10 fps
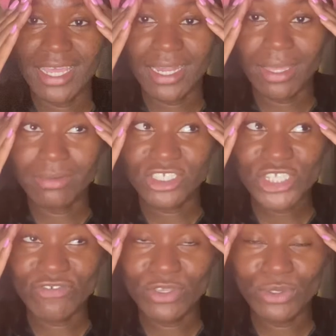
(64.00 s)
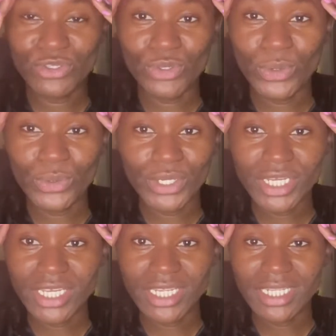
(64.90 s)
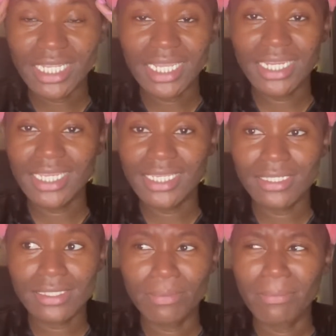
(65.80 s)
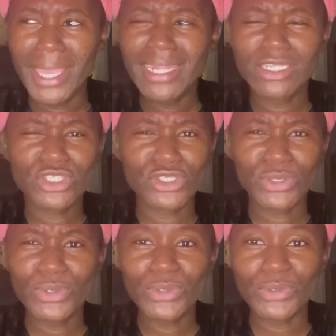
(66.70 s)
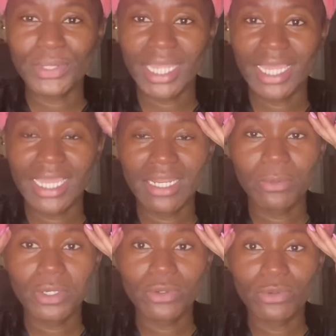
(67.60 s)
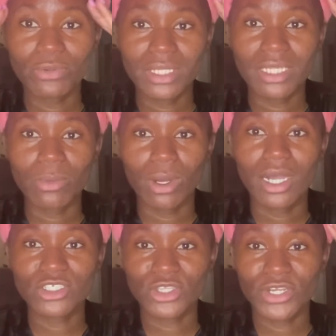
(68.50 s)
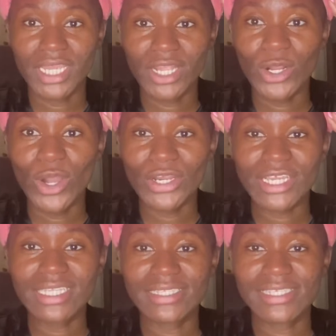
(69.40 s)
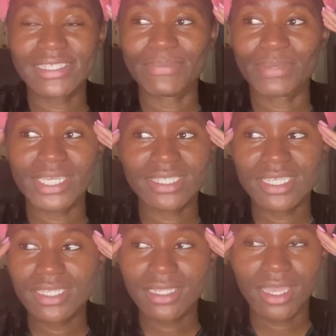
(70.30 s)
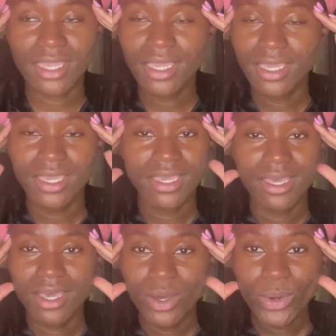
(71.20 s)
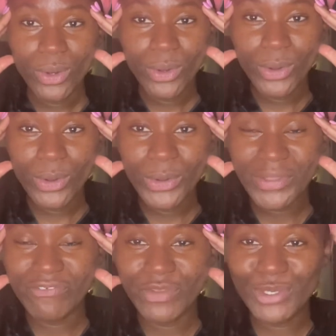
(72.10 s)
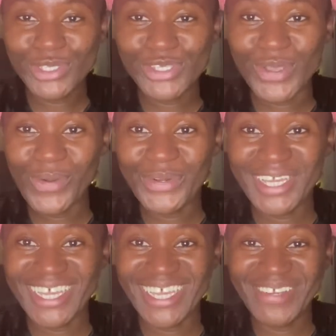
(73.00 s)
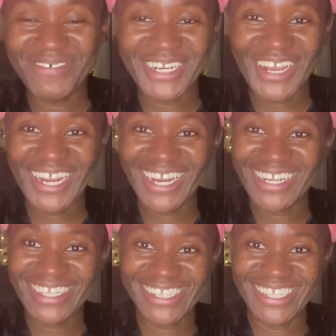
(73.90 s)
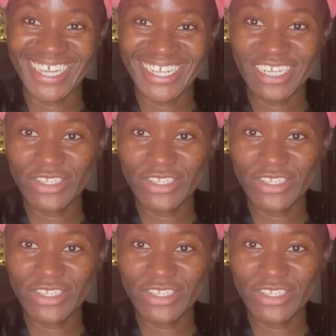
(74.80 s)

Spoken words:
I just feel so good. Ladies, men too, like anyone who really washed their hair on a consistent basis, like, whoo, it feels so good when our hair gets done.